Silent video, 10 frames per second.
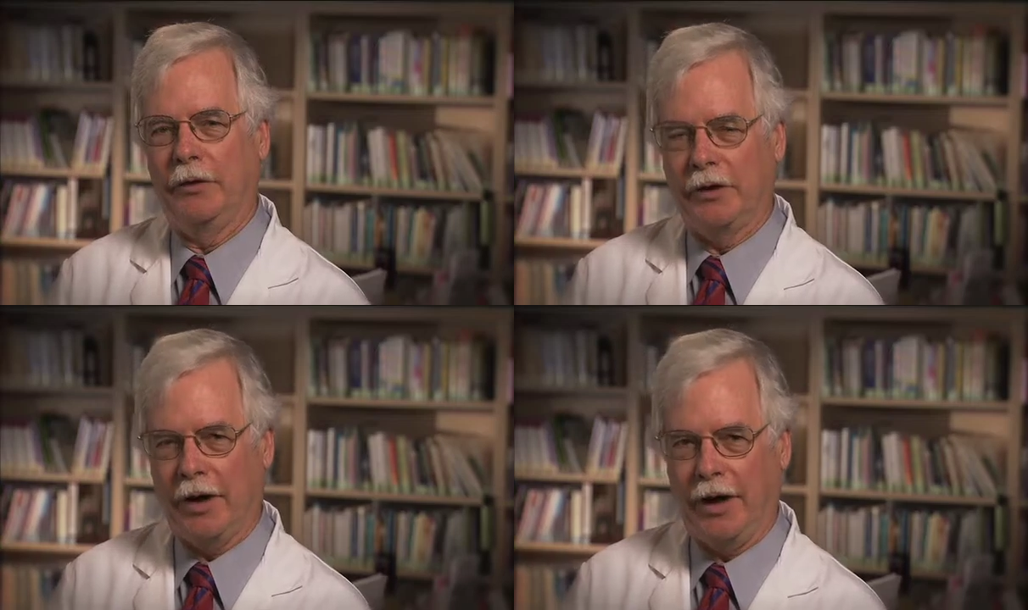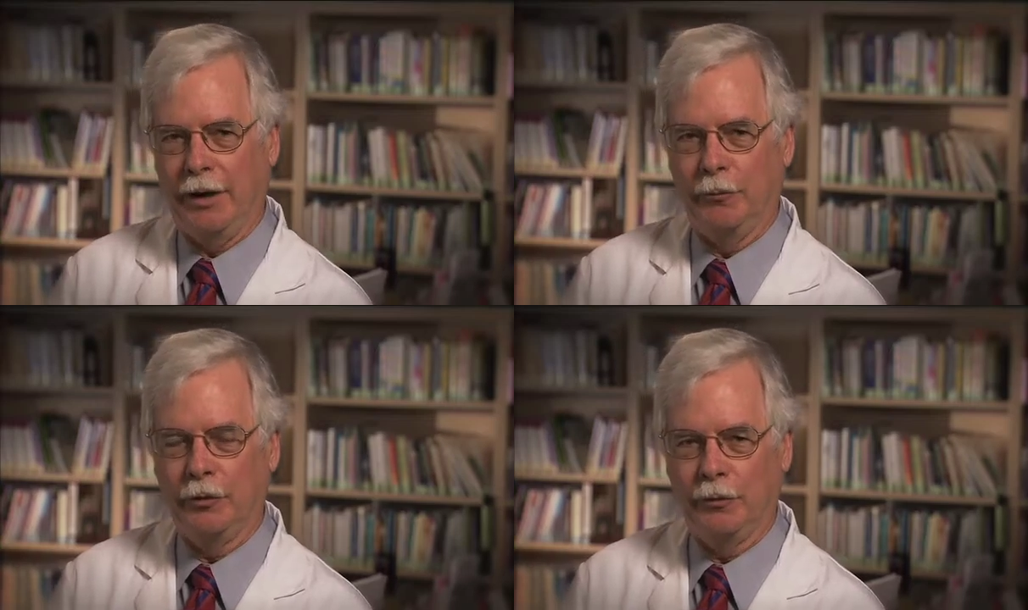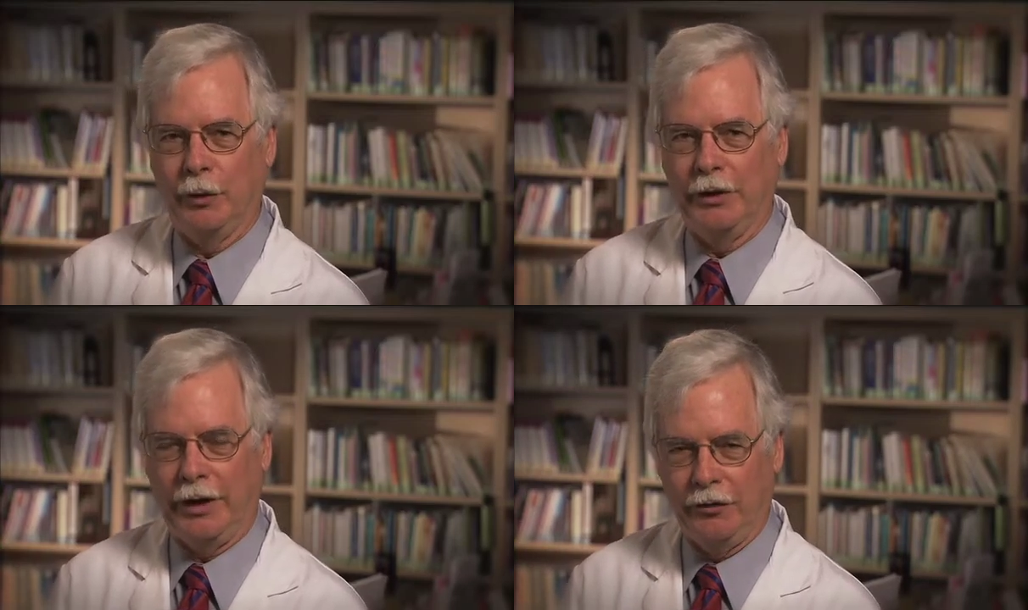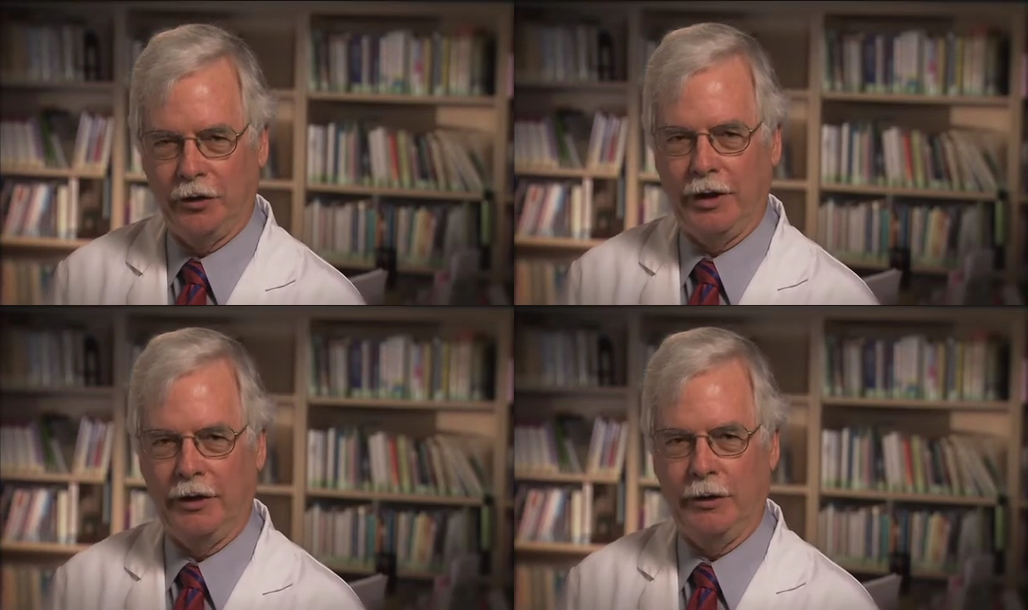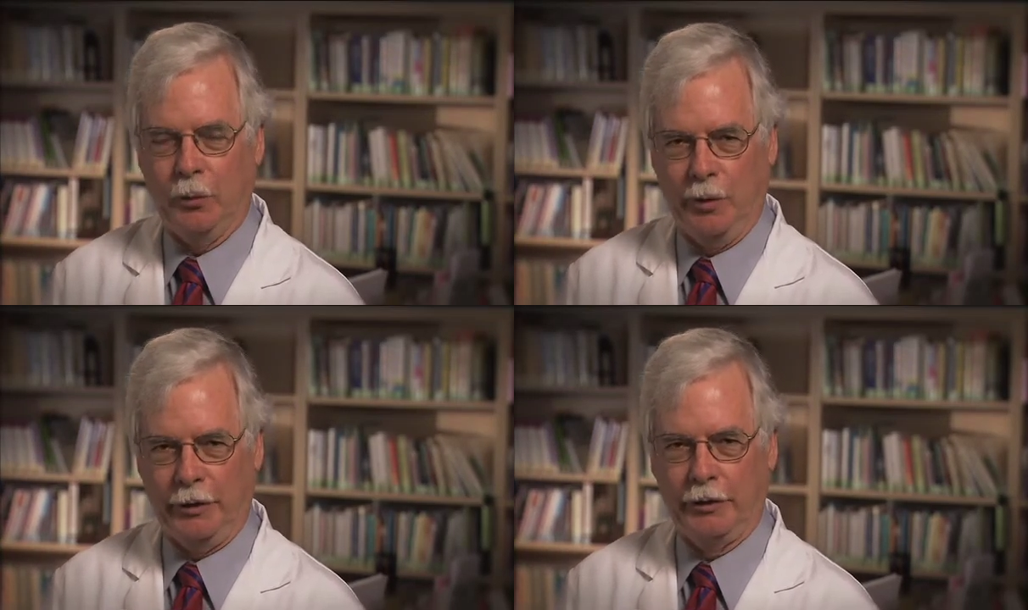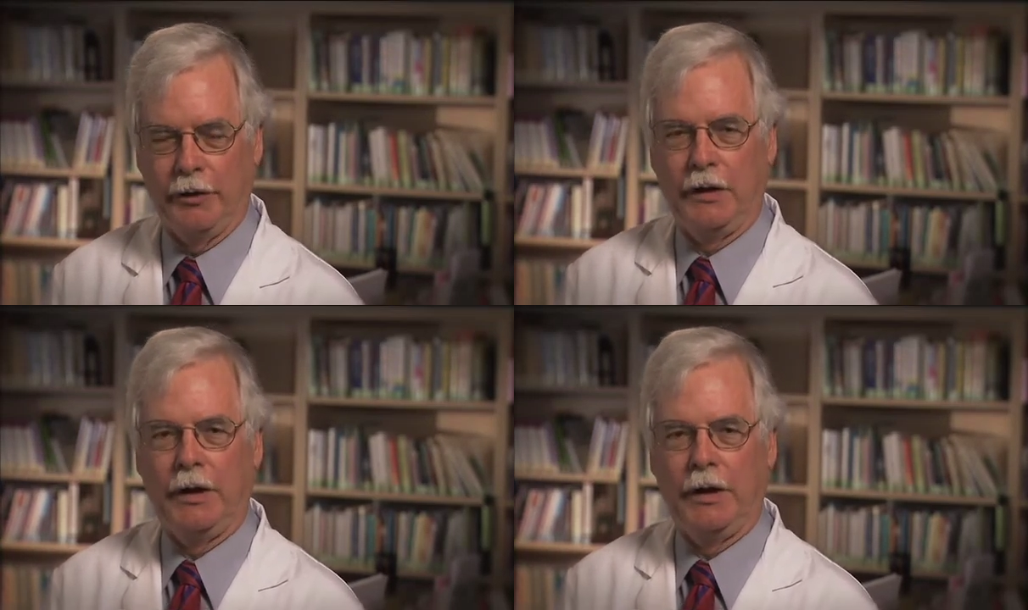the time to fully educate a woman,